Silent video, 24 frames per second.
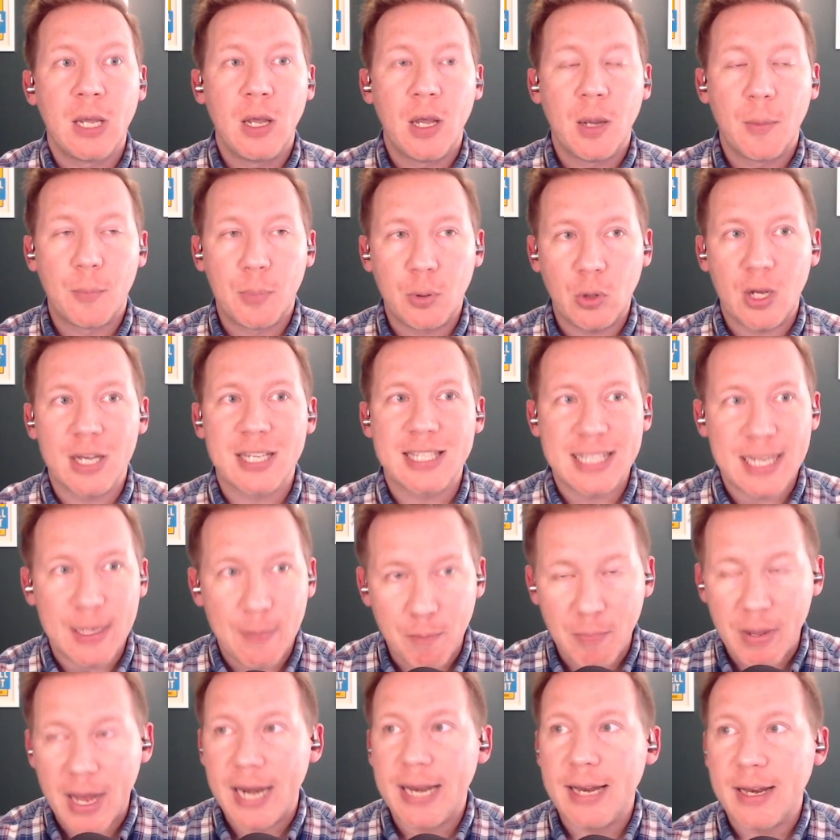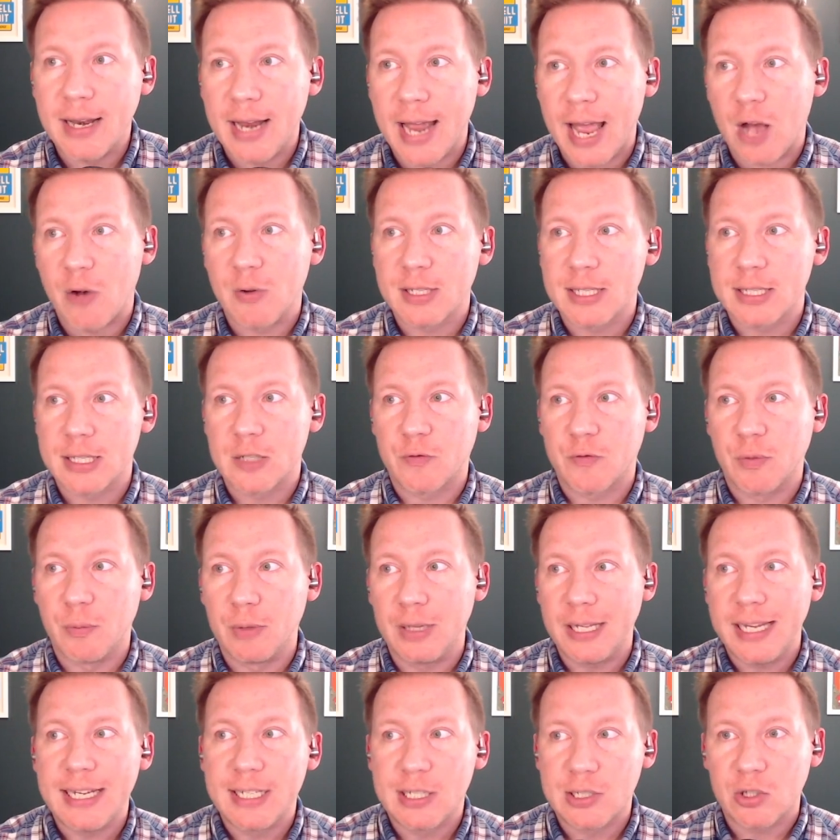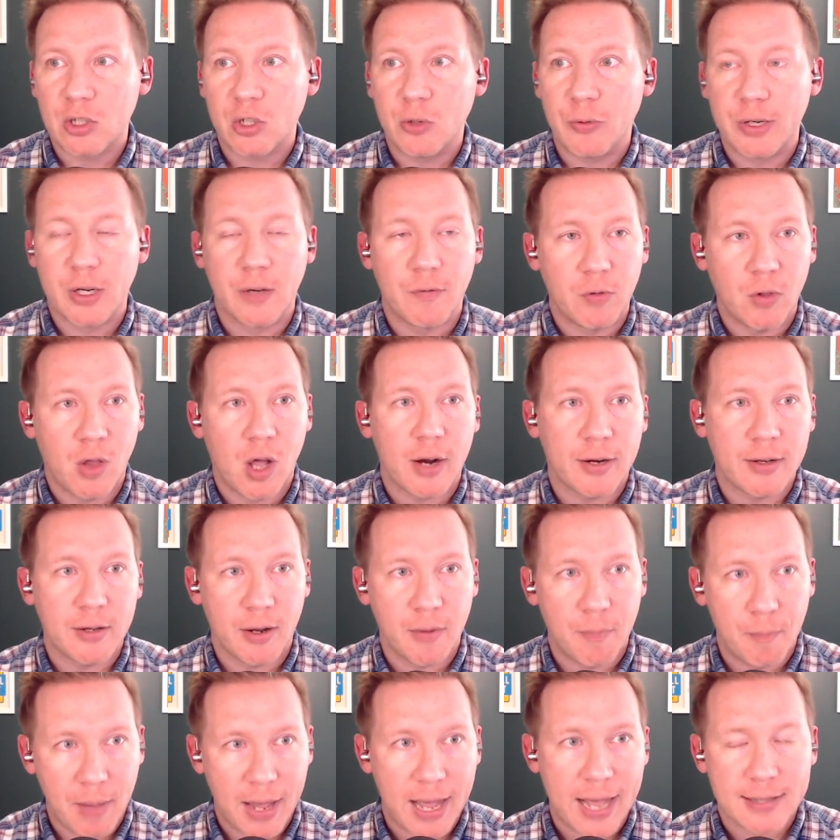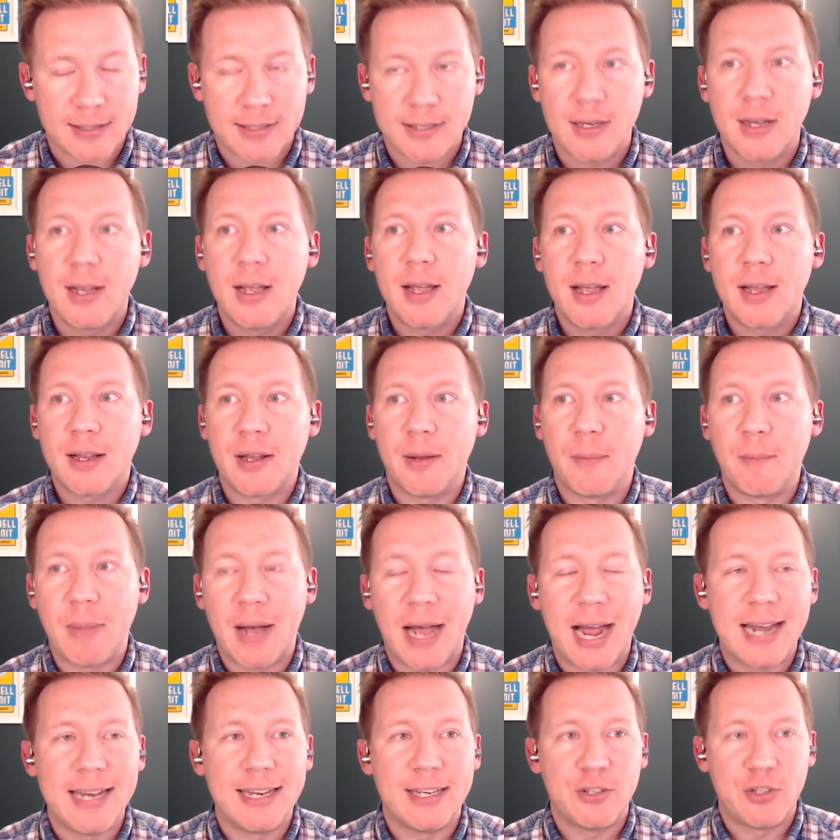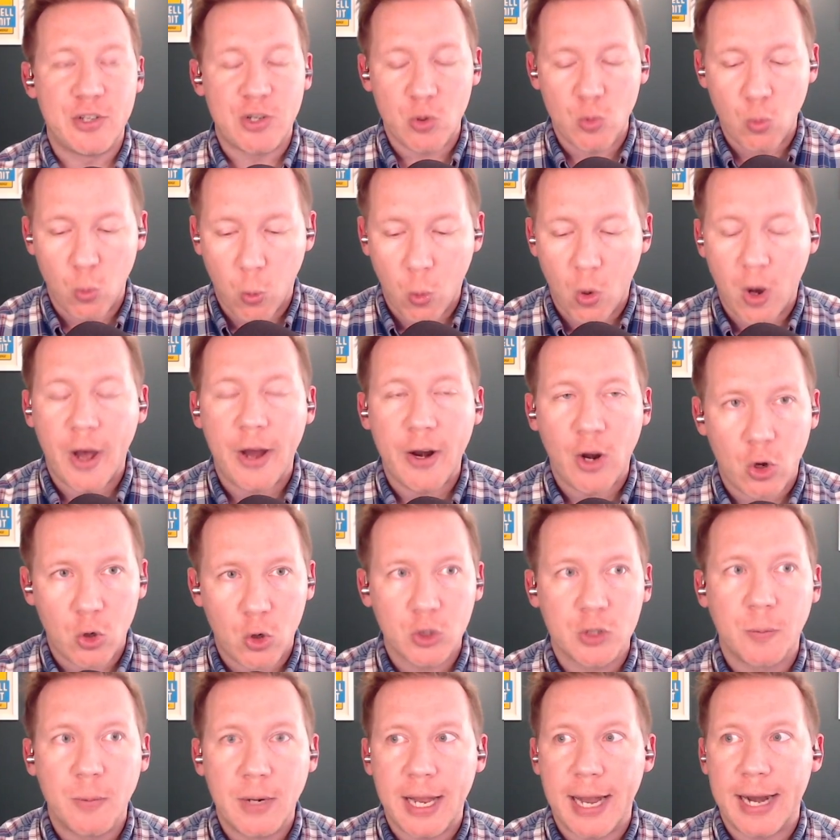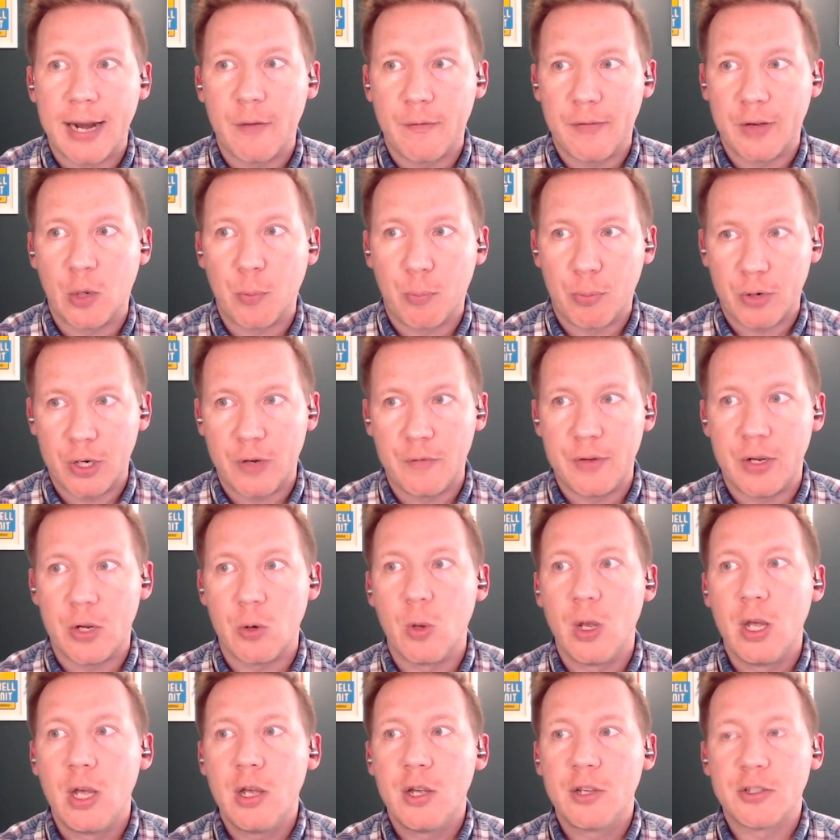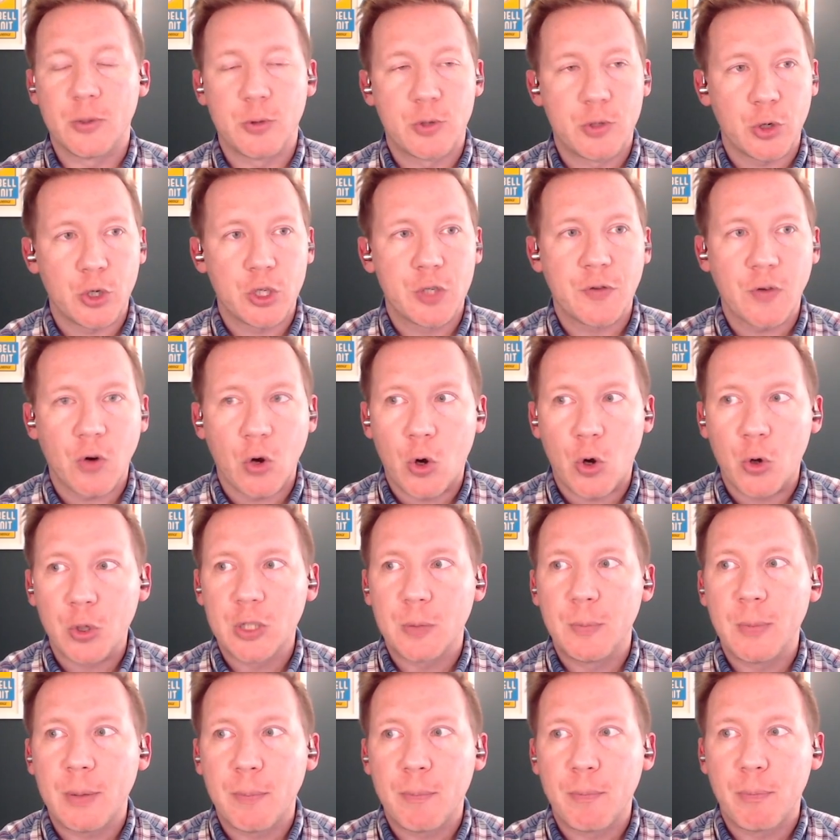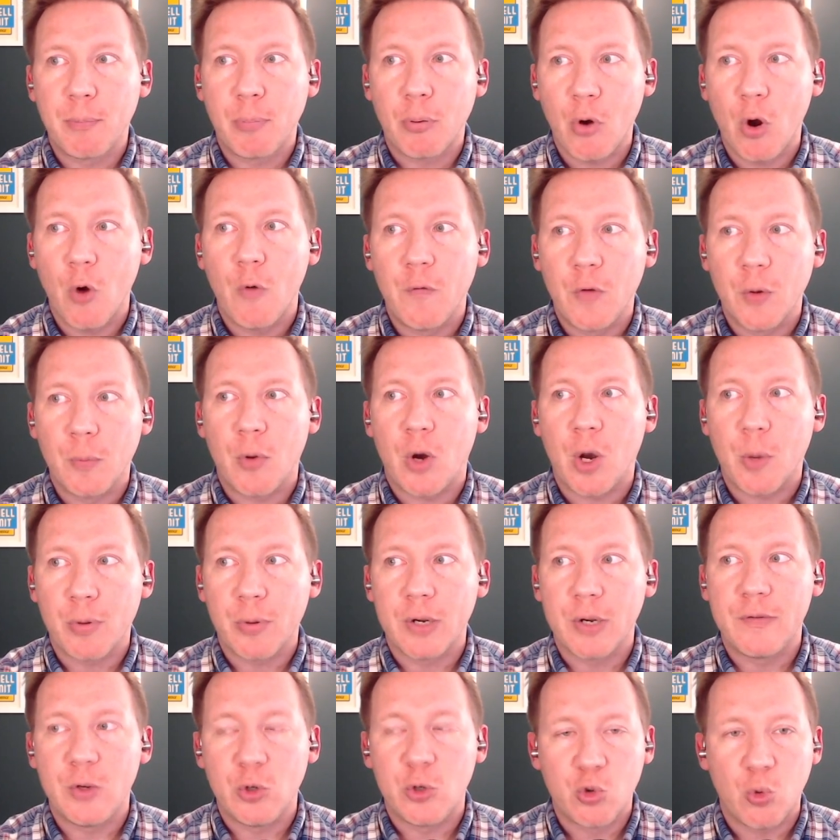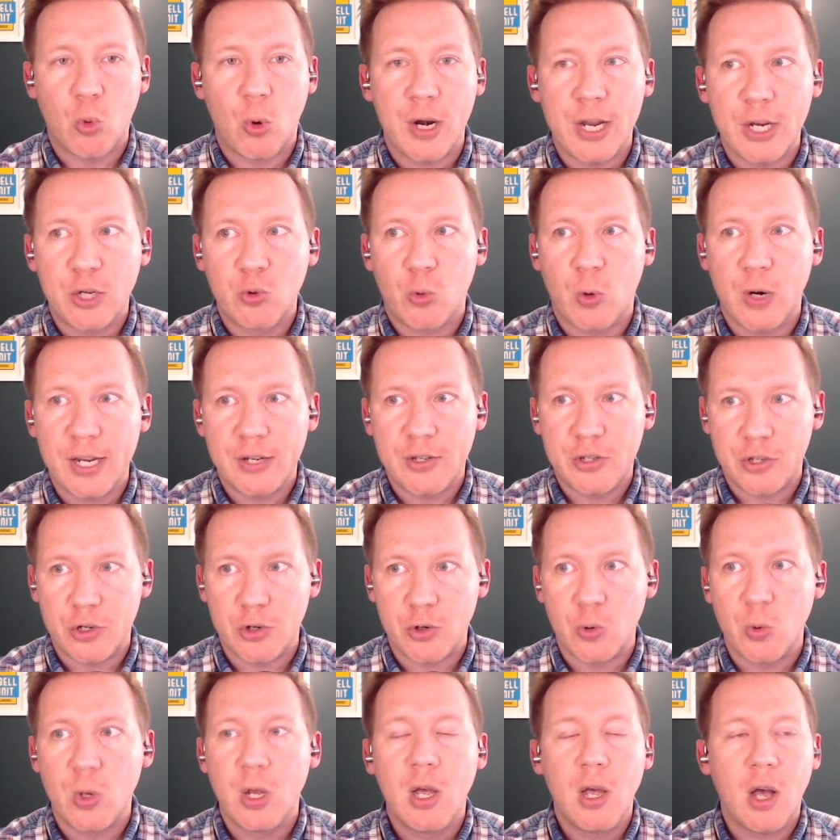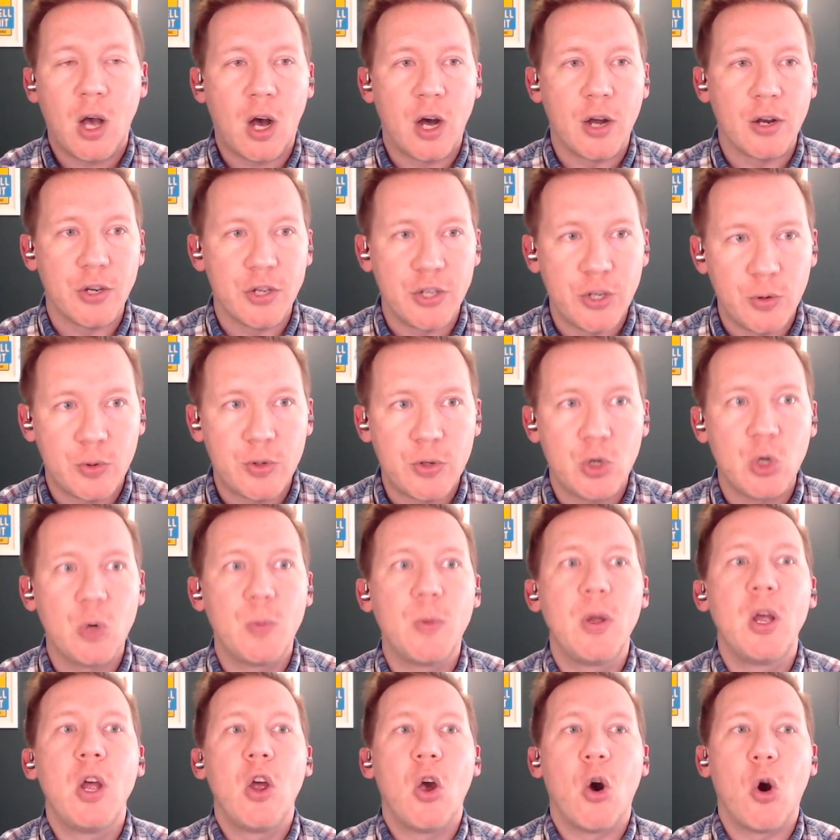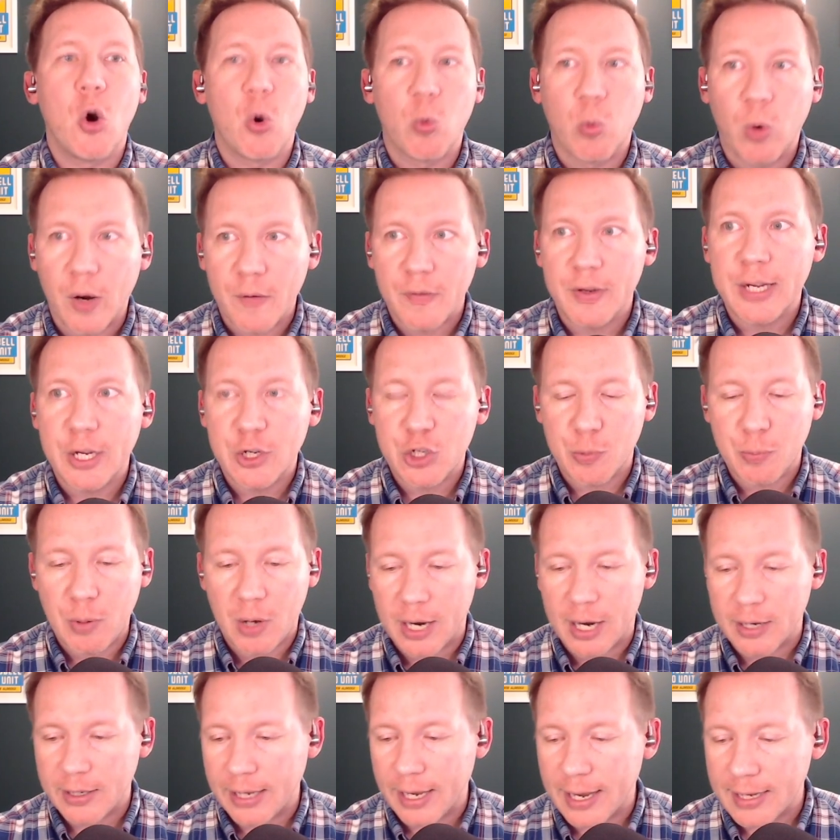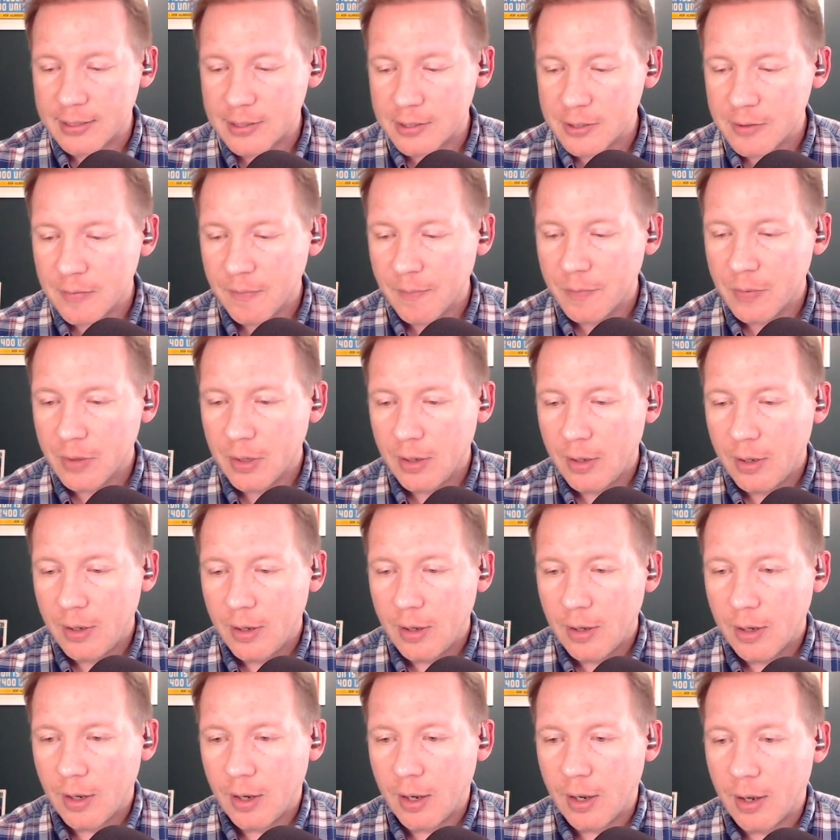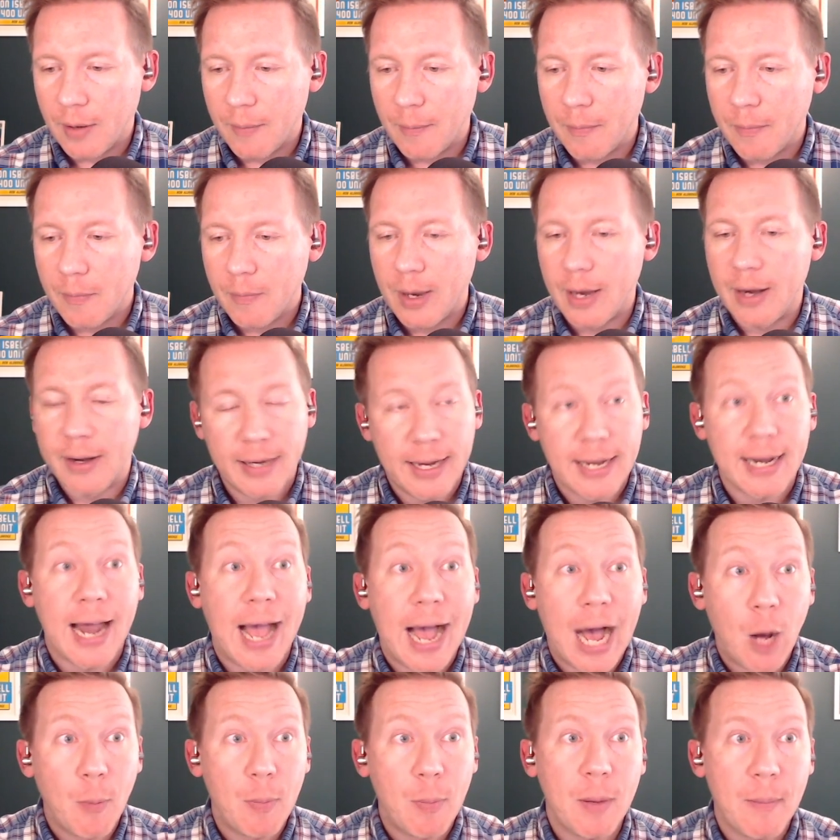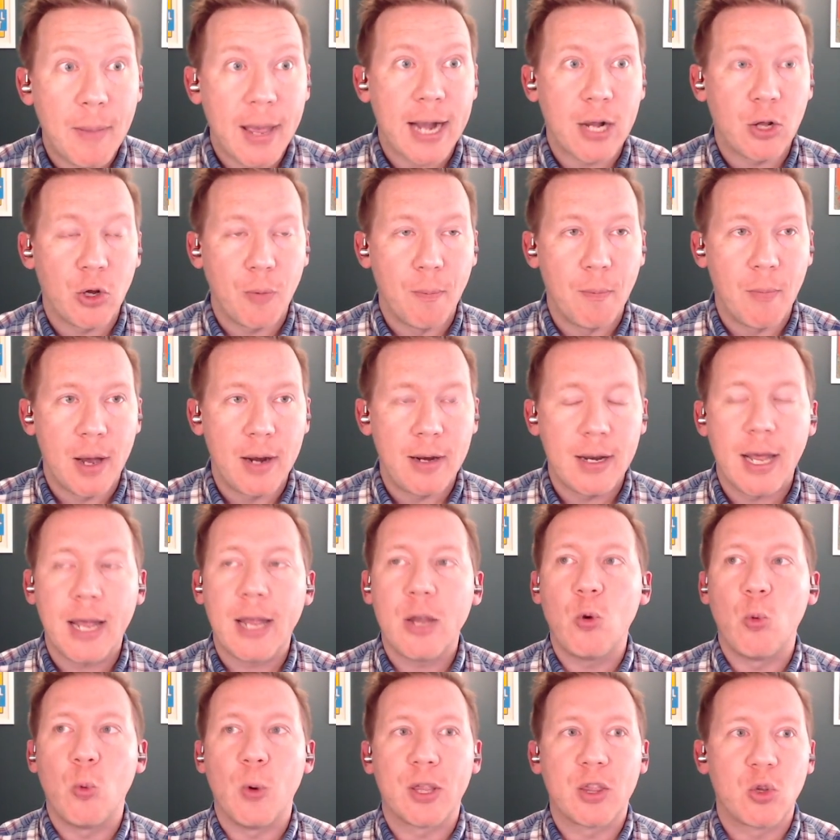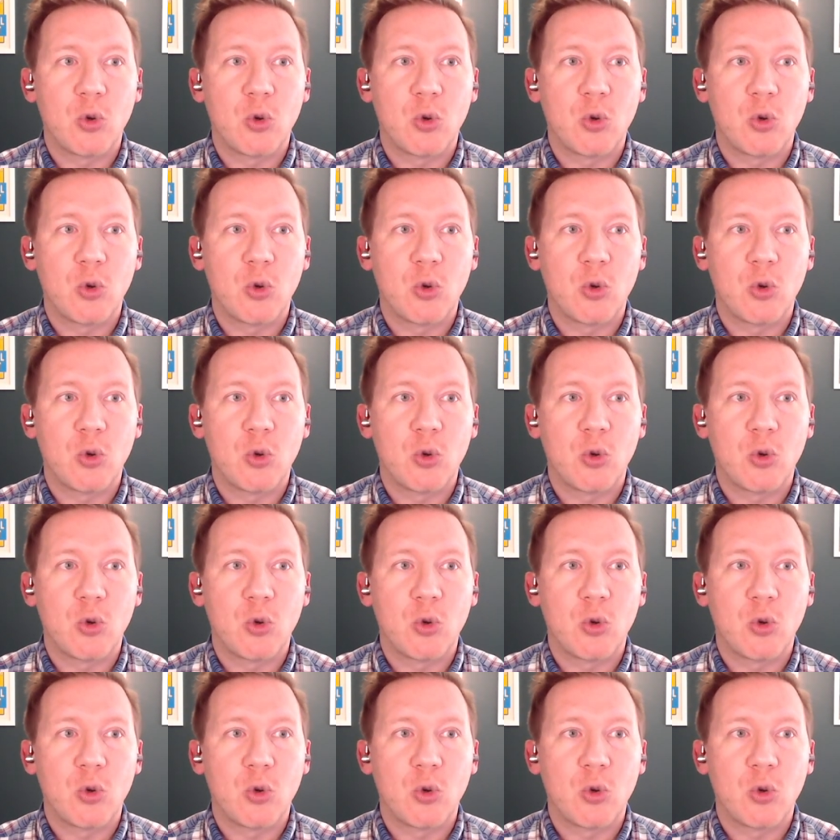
plus the betting analysis from Lee Sterling of Locked On Bets, combined into one Ultimate NFL Preview. So search for Ultimate Pro Football Preview 2022 on YouTube or wherever you get your podcasts. And again, I'll be back on Monday with